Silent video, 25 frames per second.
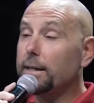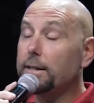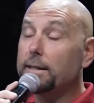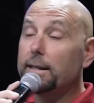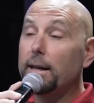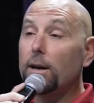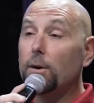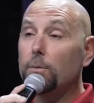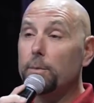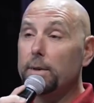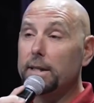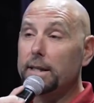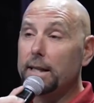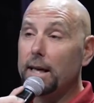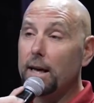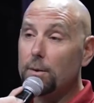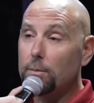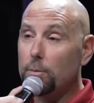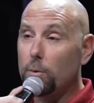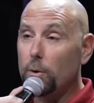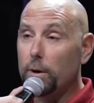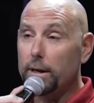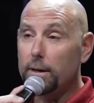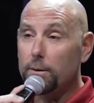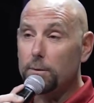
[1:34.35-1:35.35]
to tell me at
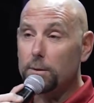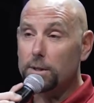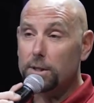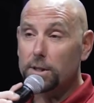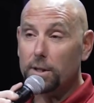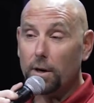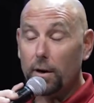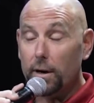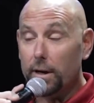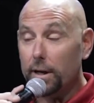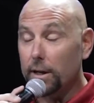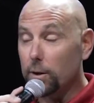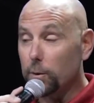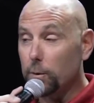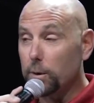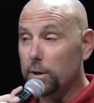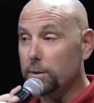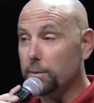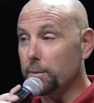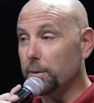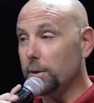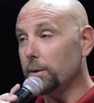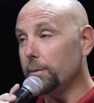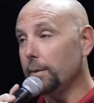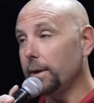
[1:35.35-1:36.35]
that point. He was starting to
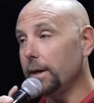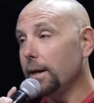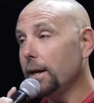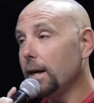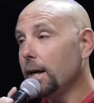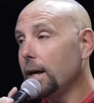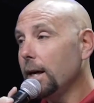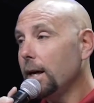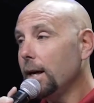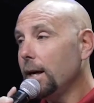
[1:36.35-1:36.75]
whisper to me.